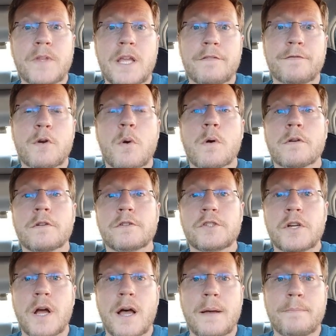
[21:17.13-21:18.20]
If
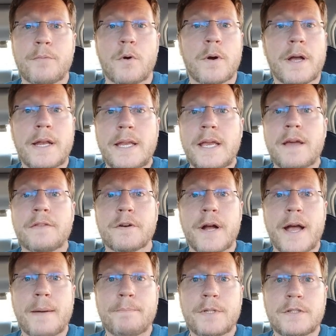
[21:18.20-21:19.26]
Cornershop or any other
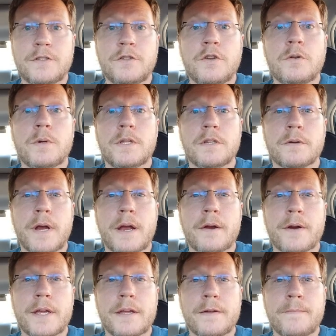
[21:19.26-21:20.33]
app is new in your
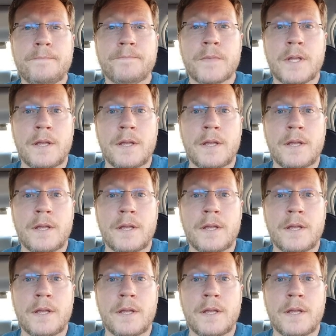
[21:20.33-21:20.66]
area,